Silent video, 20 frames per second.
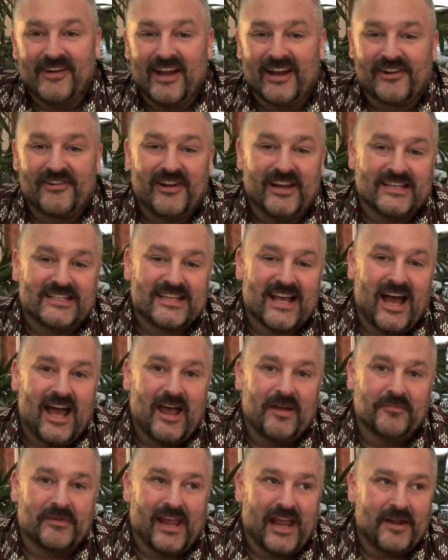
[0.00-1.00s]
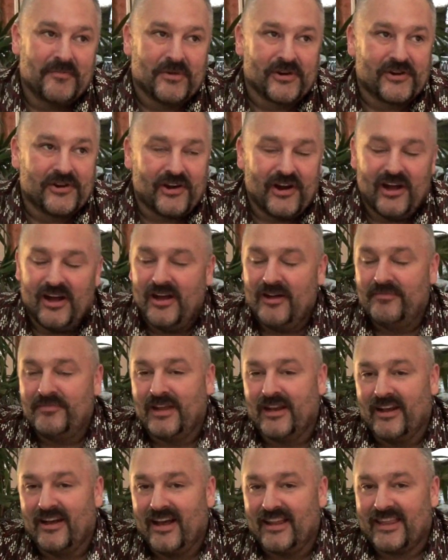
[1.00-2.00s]
We had a great time. Gamer Grub,
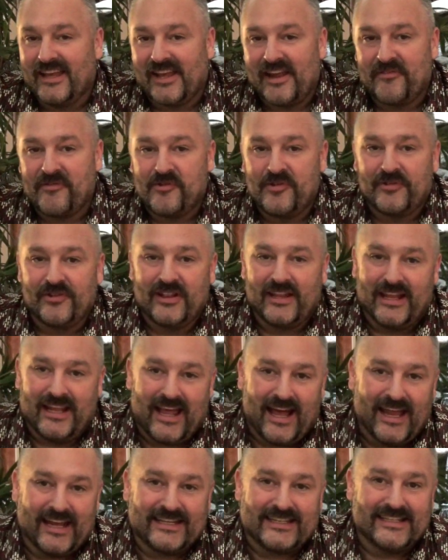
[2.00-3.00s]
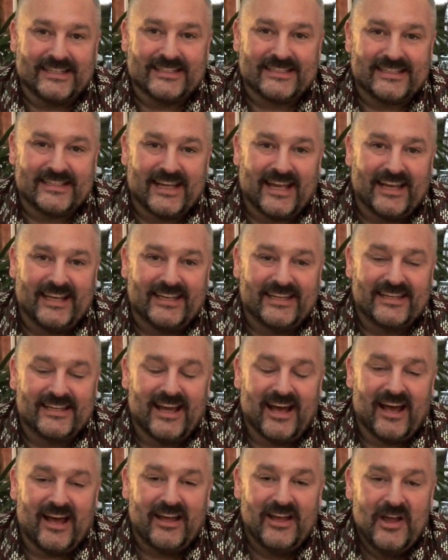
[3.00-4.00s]
you know, I think everyone really liked it. And
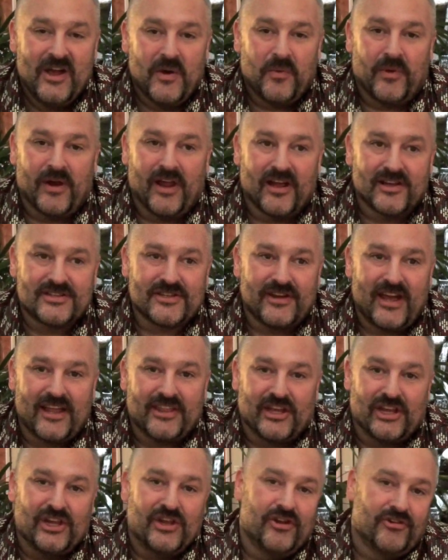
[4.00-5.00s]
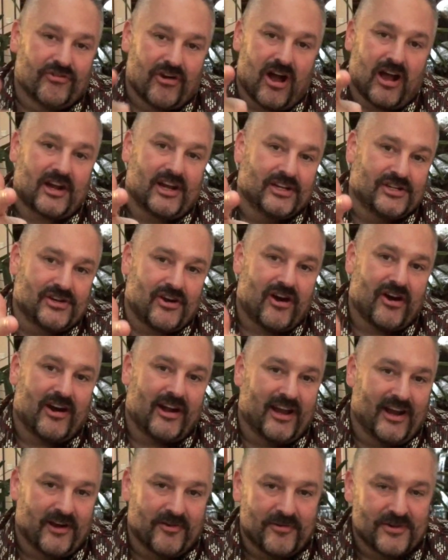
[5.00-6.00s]
we also had the U-Rock
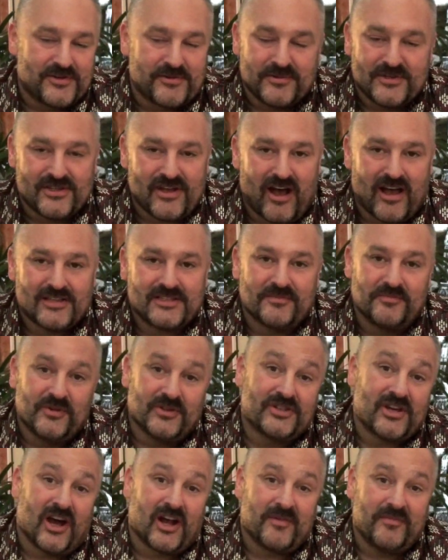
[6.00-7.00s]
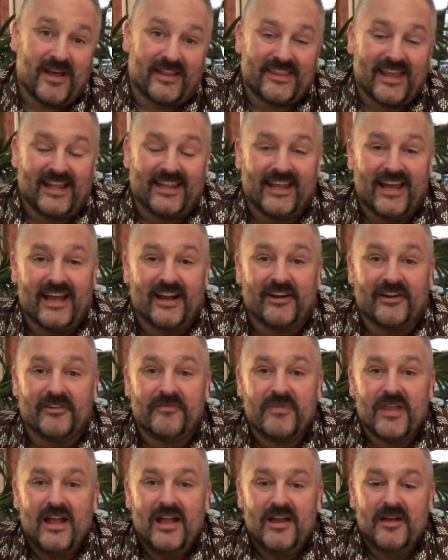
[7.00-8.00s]
guitar here, which was awesome. We'll talk about that later.
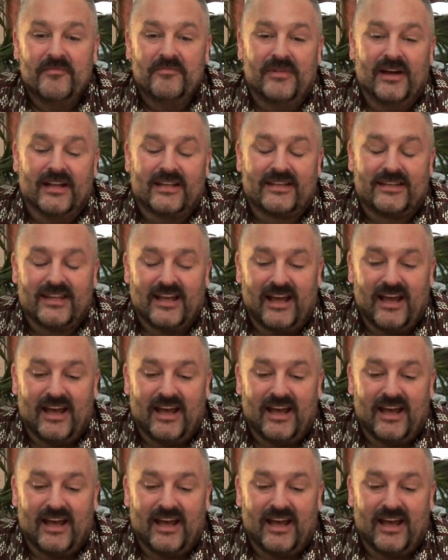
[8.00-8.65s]
But